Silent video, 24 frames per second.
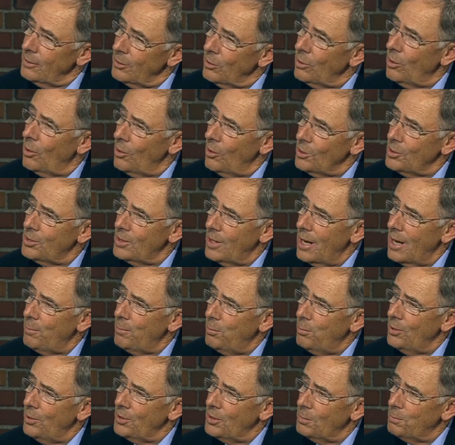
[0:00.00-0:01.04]
your long
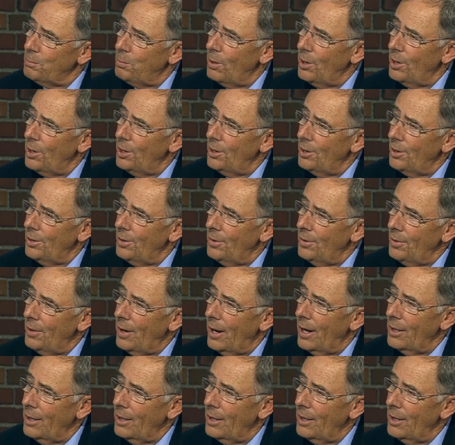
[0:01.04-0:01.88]
snapper and your punter.